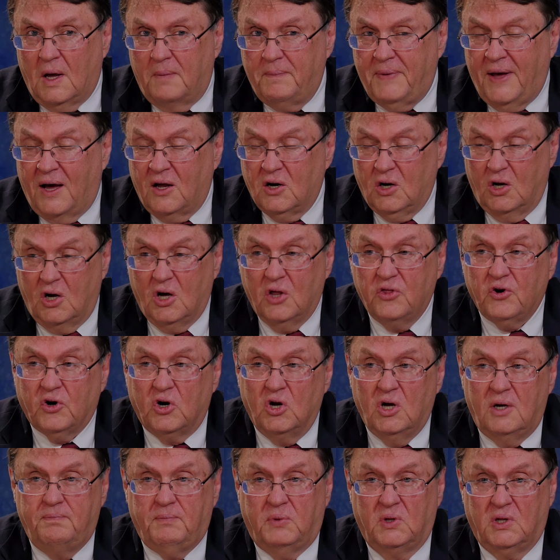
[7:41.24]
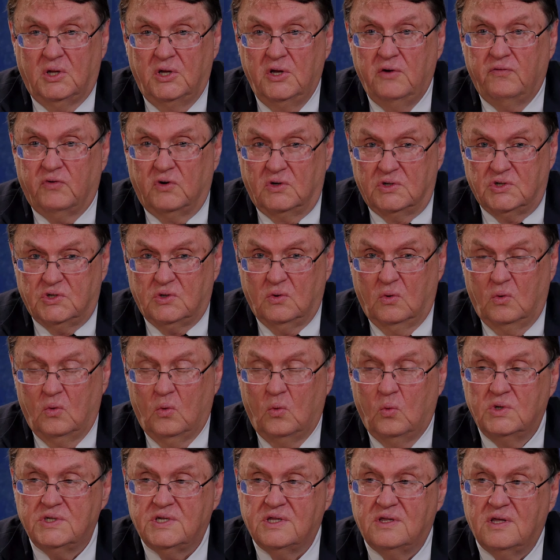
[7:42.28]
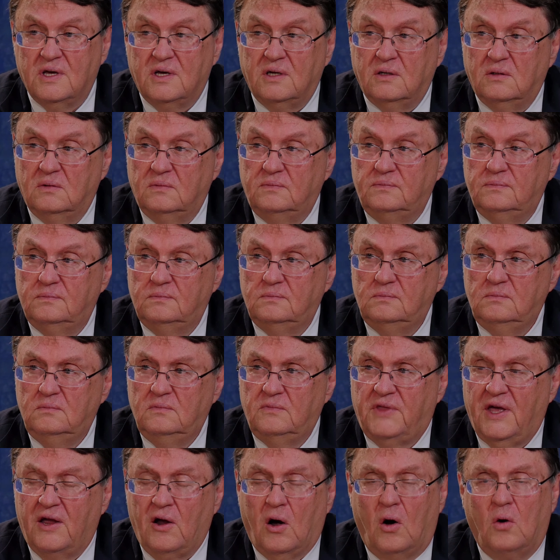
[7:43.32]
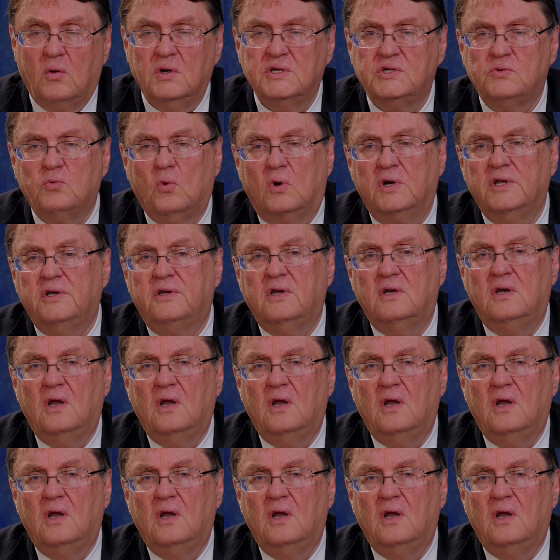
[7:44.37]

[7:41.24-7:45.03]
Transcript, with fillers: about other unbelievers was that they always wanted